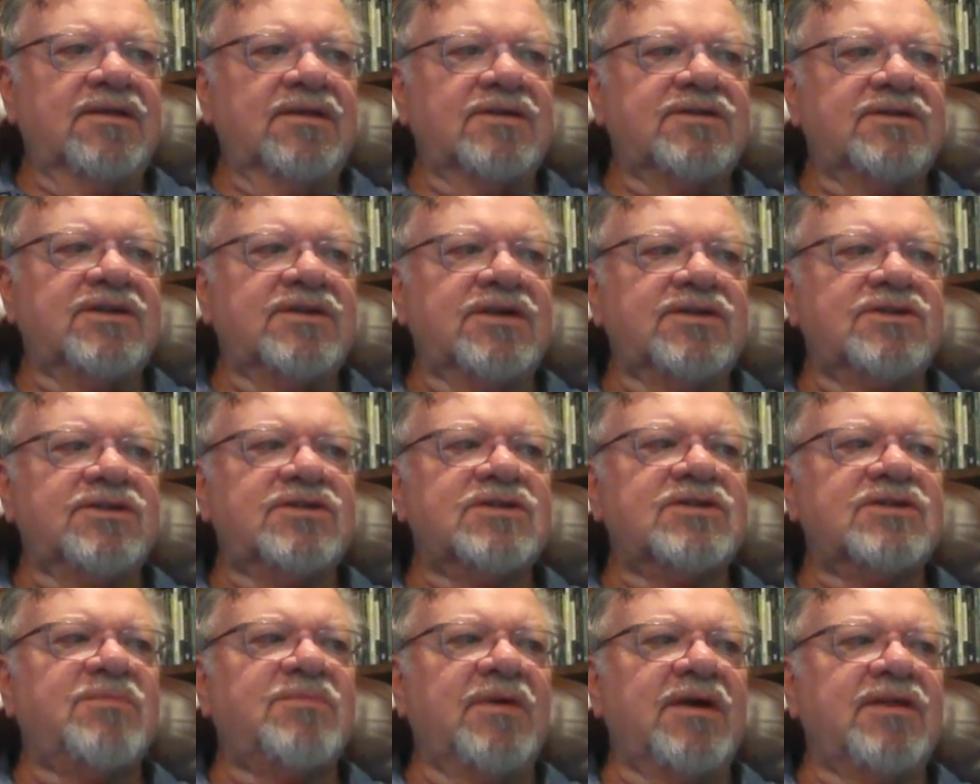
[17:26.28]

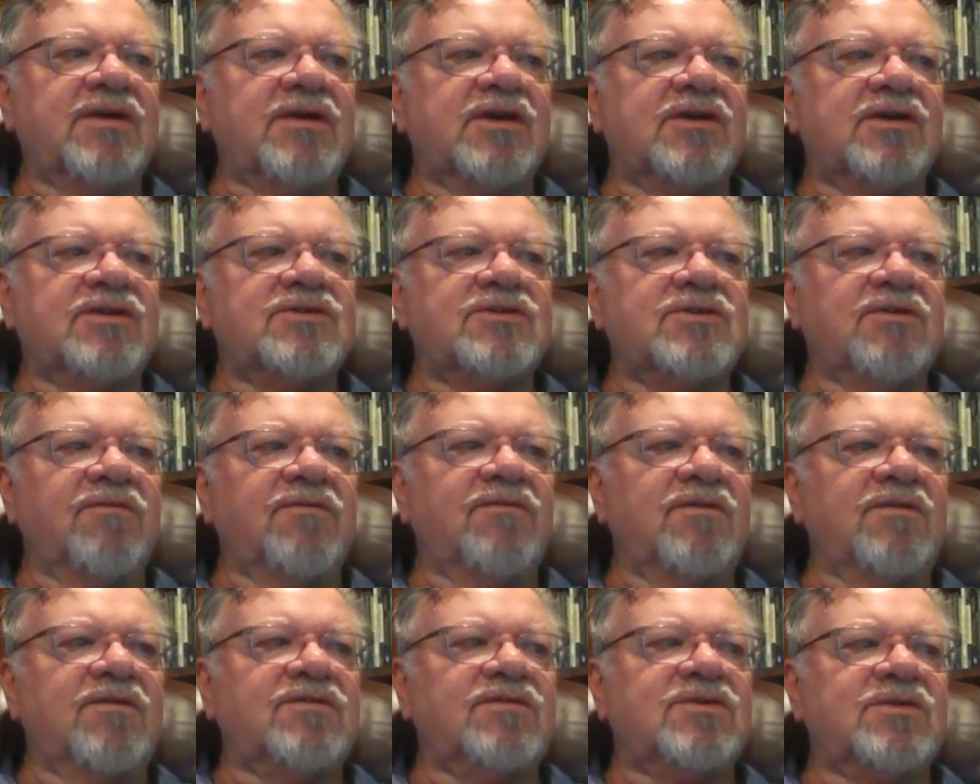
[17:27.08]
Decisions by the
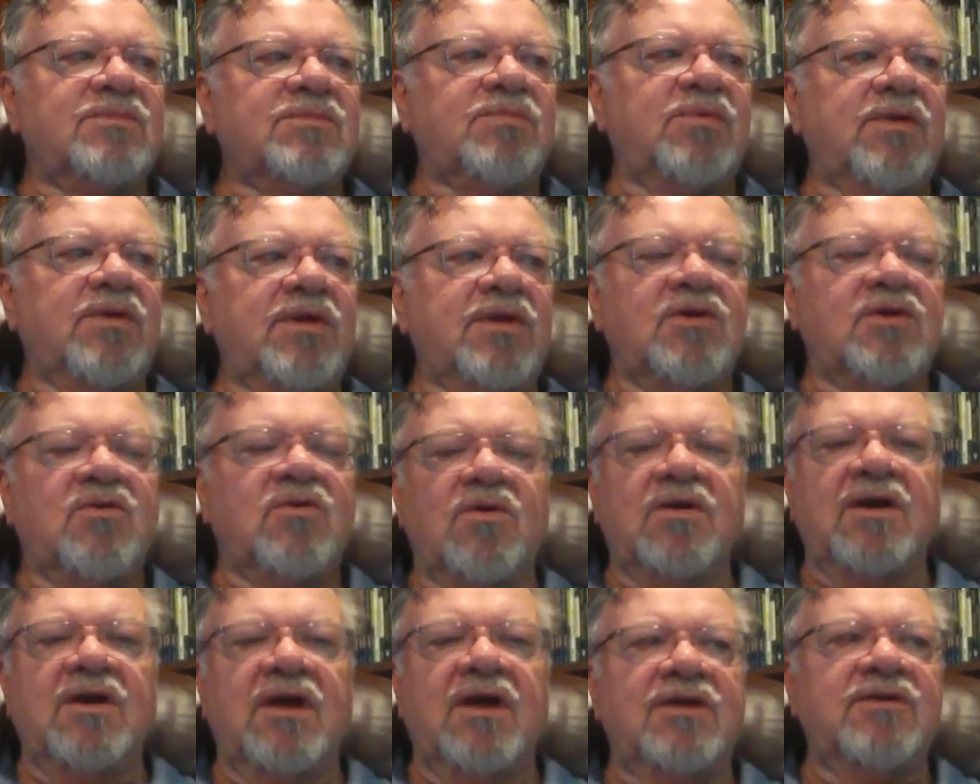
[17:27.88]
conservative Supreme
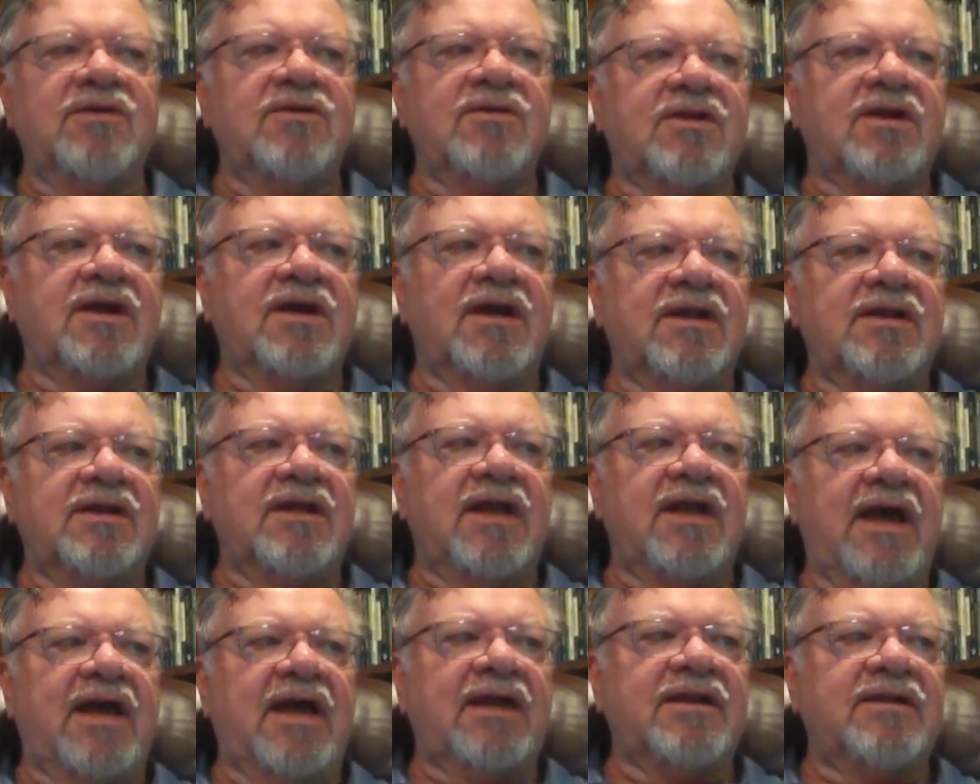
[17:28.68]
Court undercut